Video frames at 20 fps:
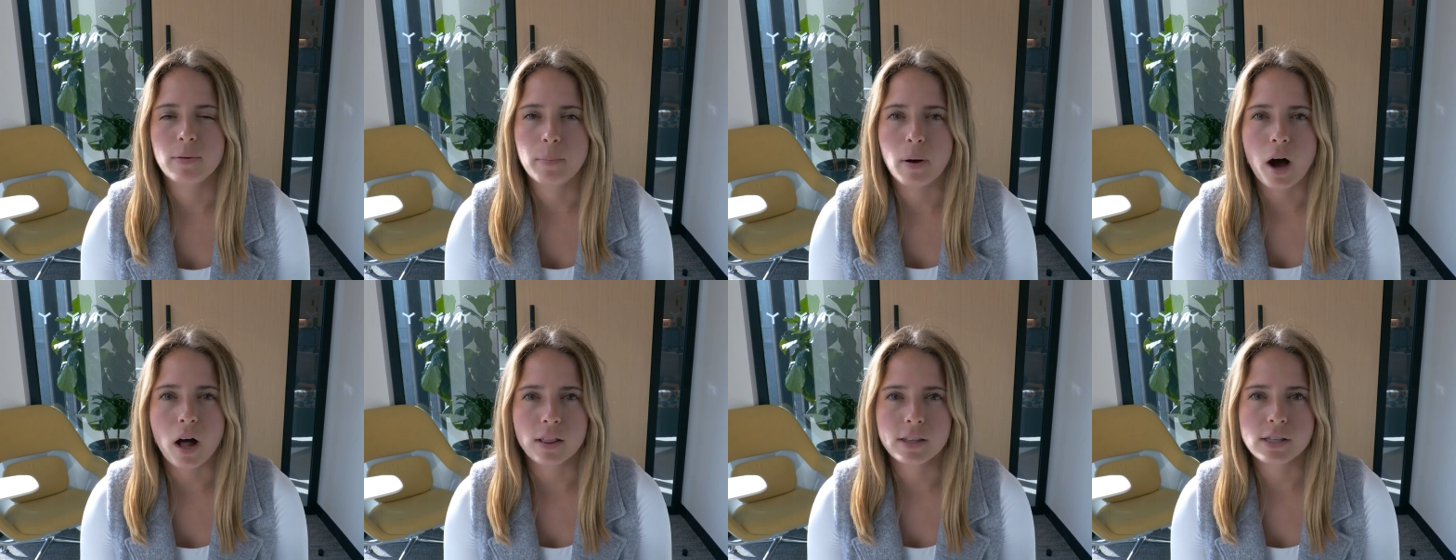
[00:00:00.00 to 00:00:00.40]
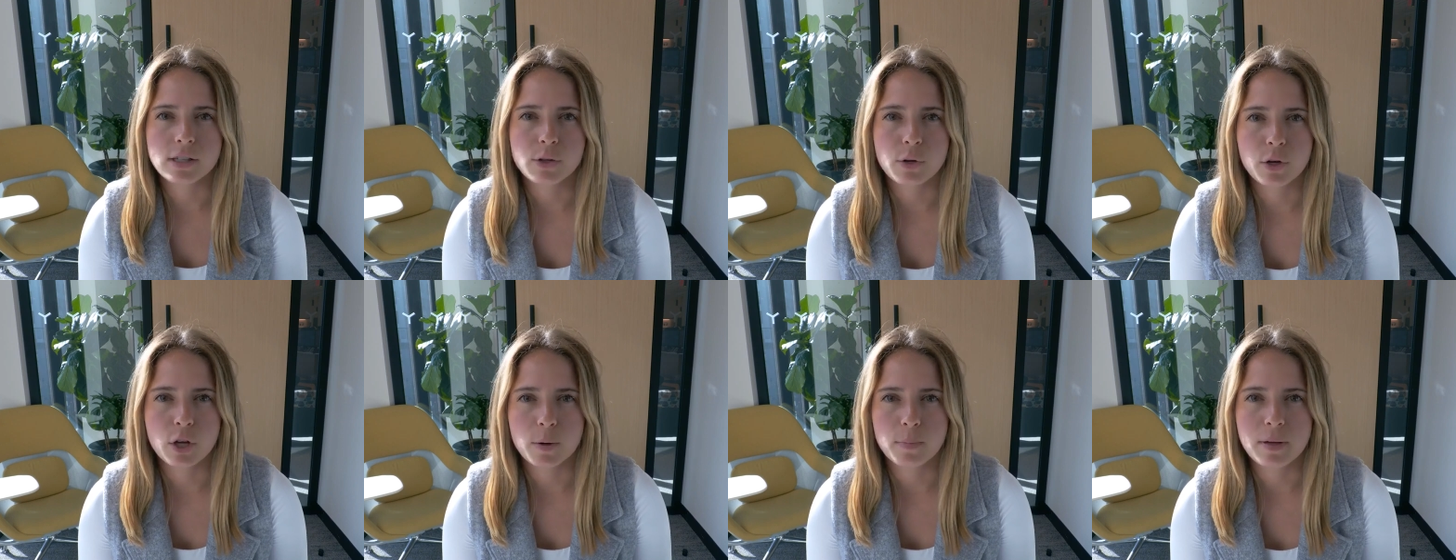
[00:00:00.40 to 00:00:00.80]
the Poly
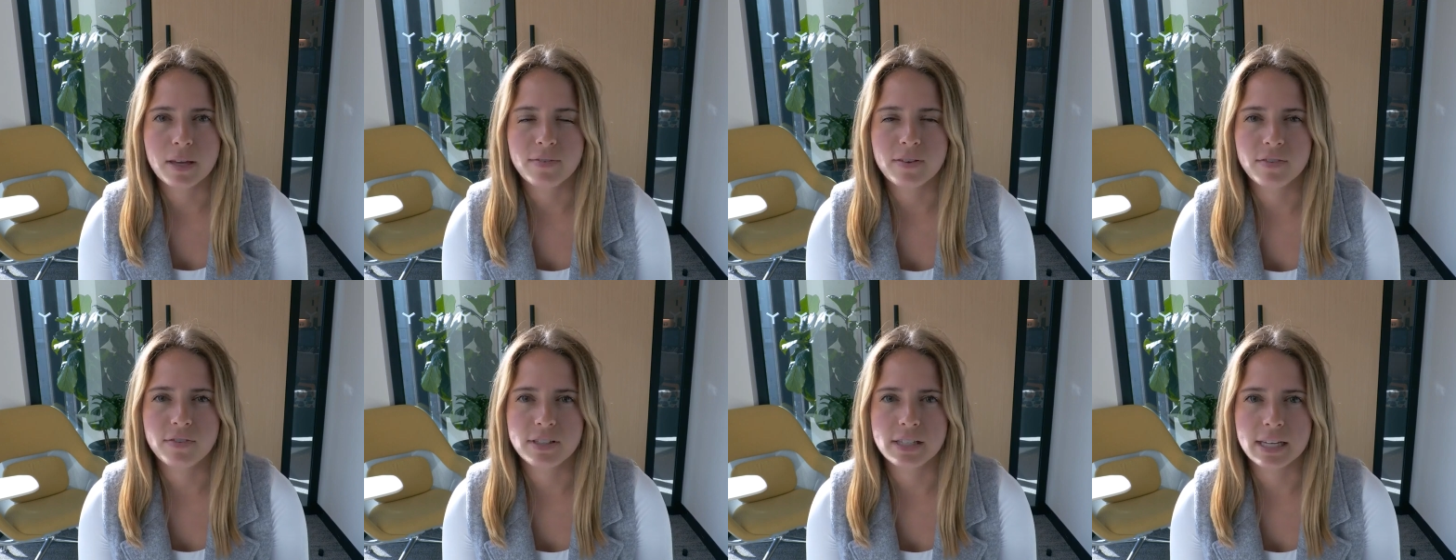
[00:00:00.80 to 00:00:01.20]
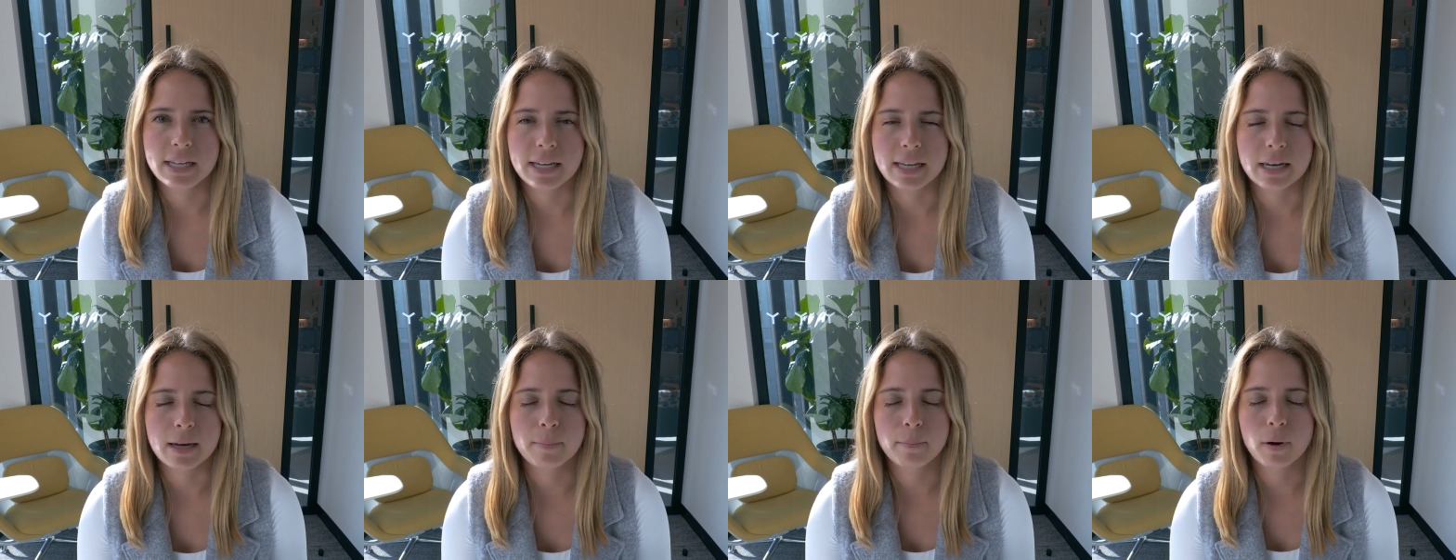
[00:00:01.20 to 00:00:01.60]
Studio
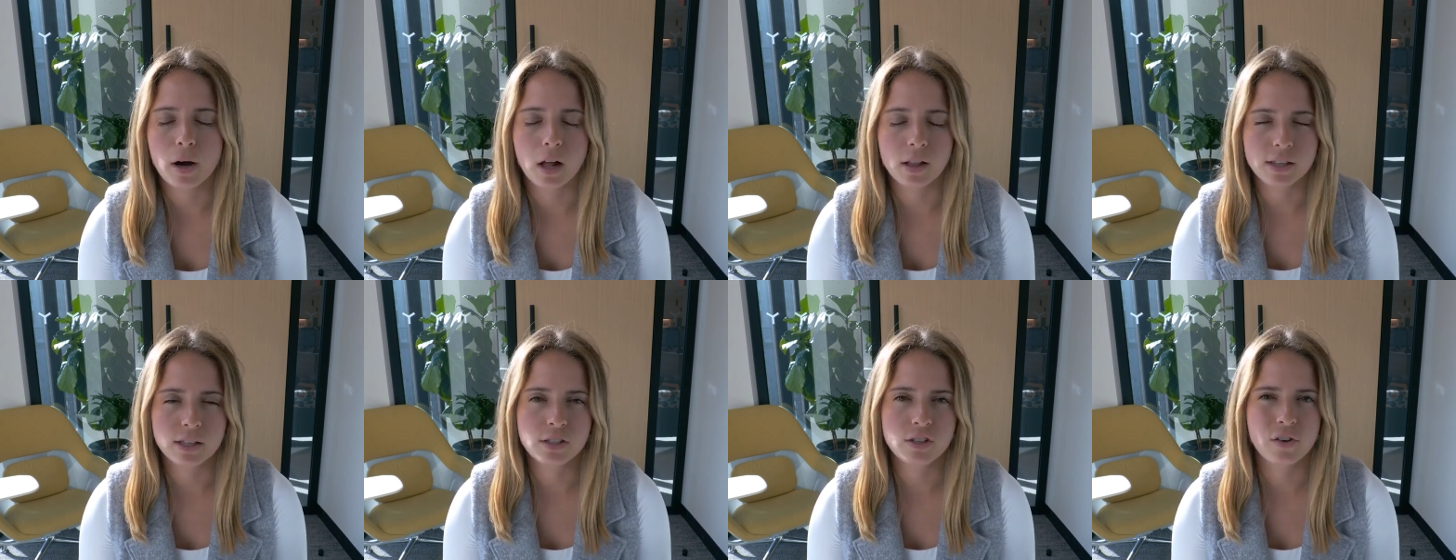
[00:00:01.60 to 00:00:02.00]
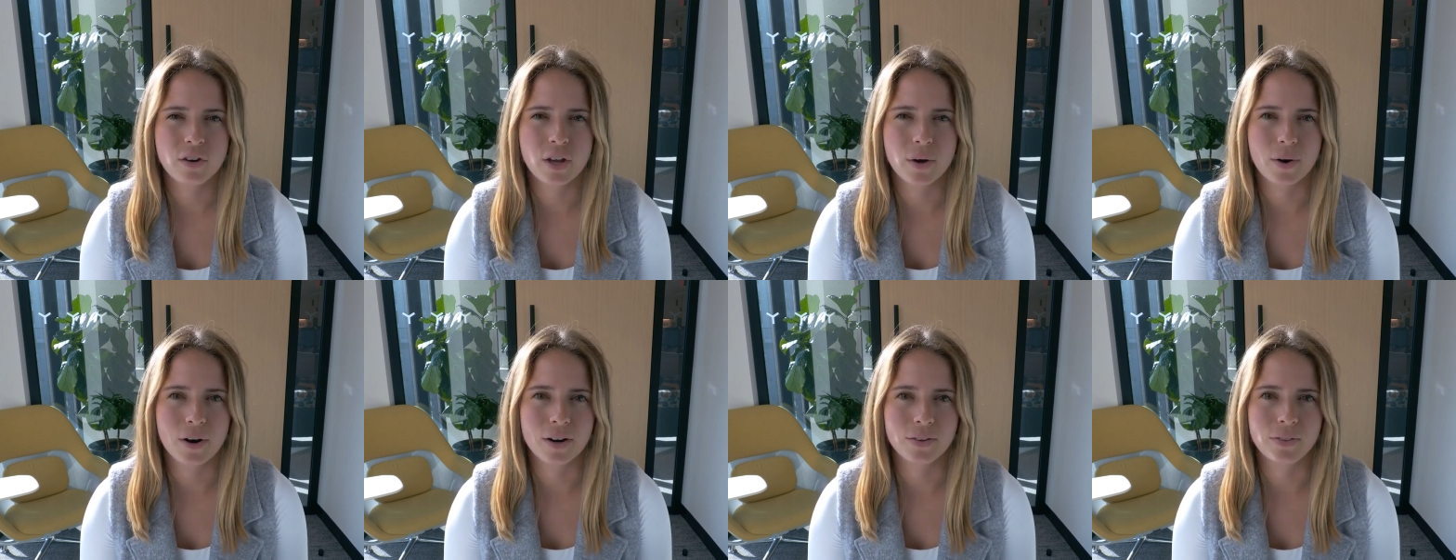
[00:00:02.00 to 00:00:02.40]
P15, Poly
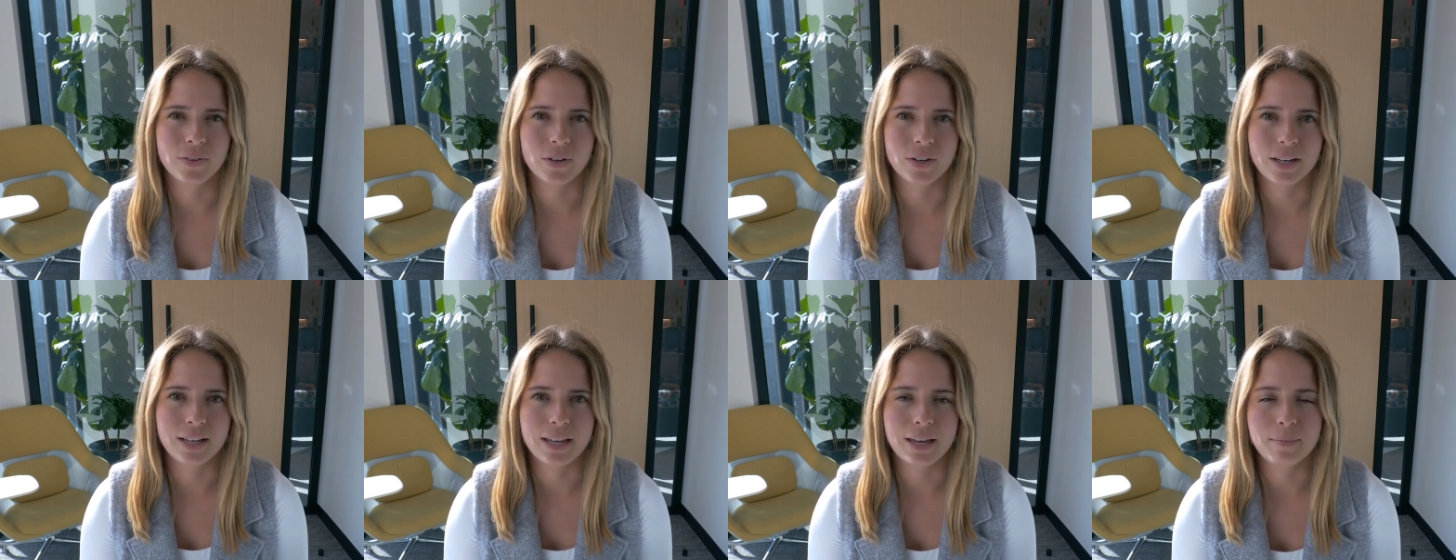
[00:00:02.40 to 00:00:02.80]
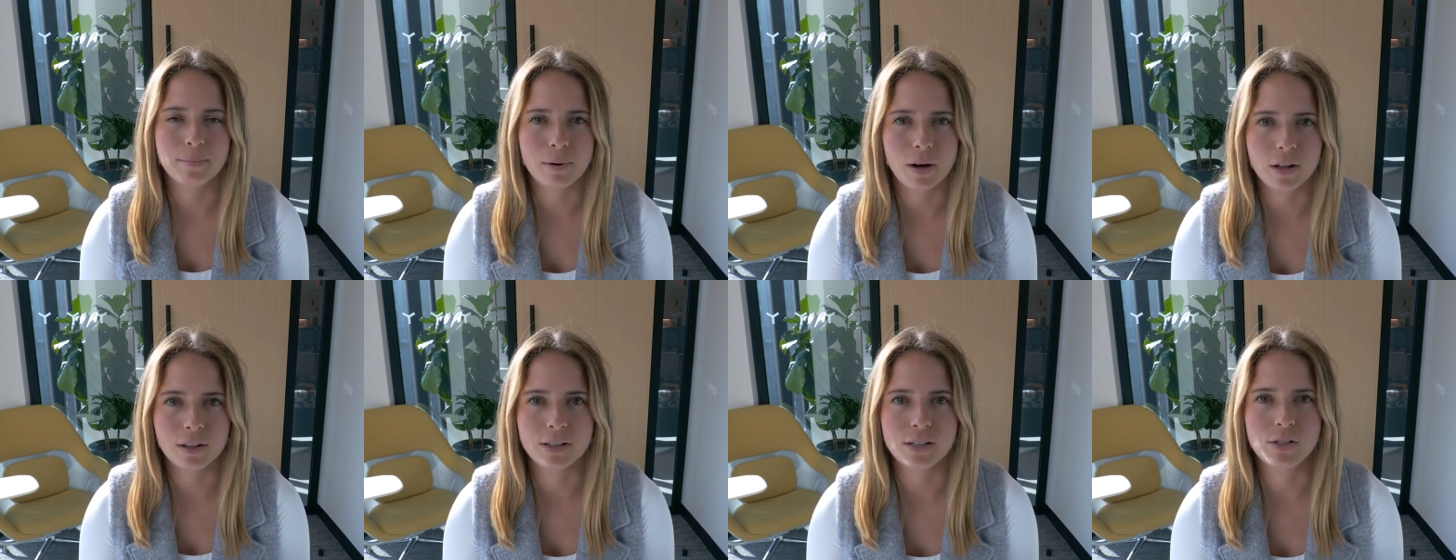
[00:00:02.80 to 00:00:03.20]
Studio R30, and
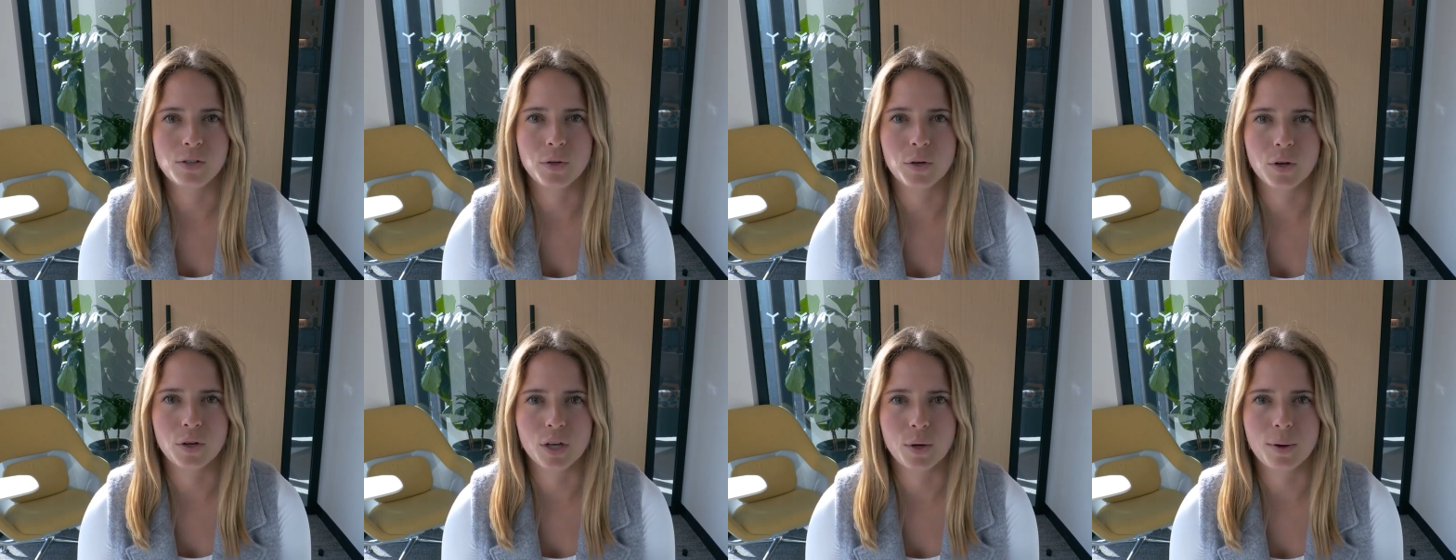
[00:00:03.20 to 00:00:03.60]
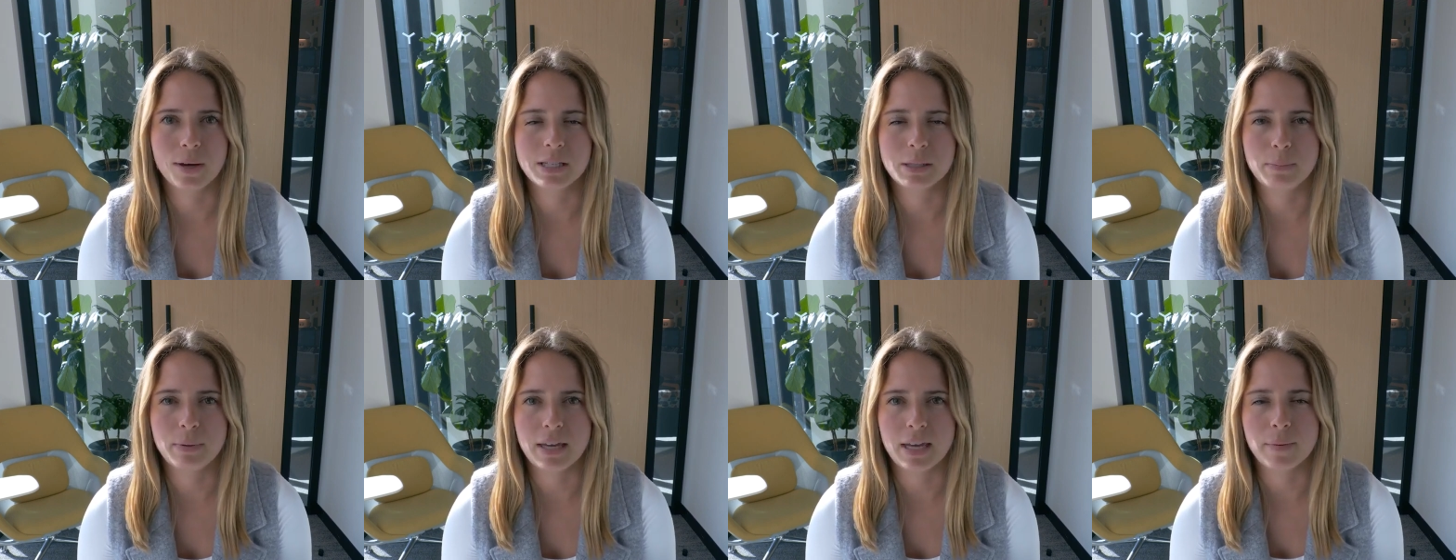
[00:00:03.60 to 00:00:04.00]
Poly Studio
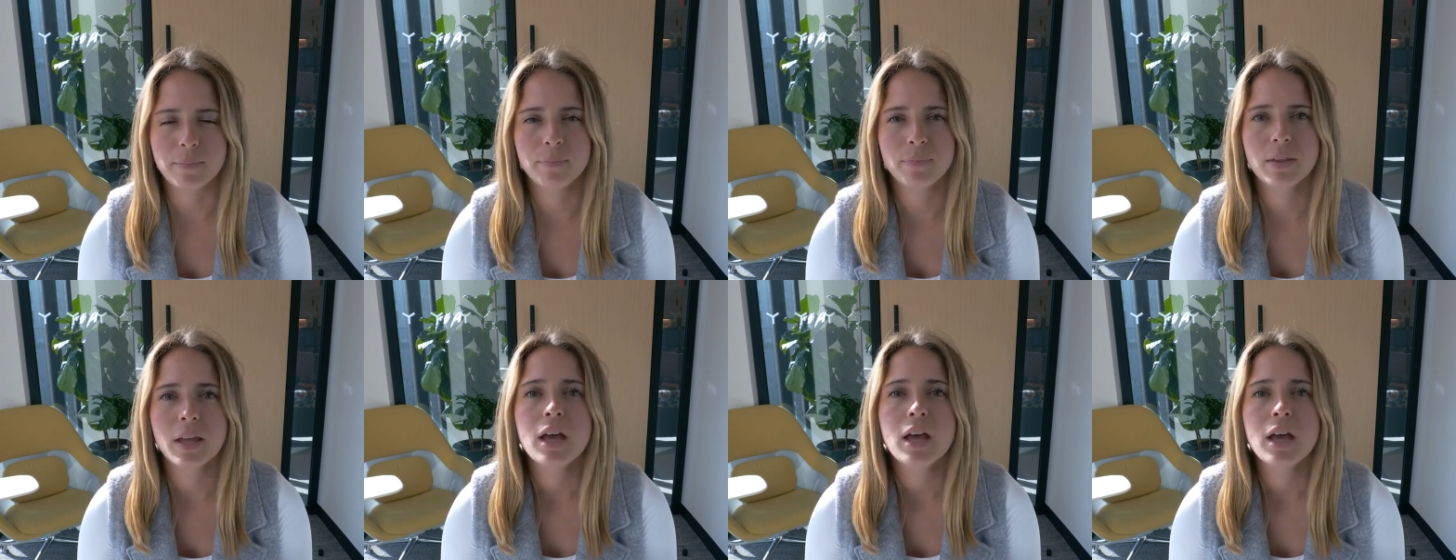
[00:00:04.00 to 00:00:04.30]
USB.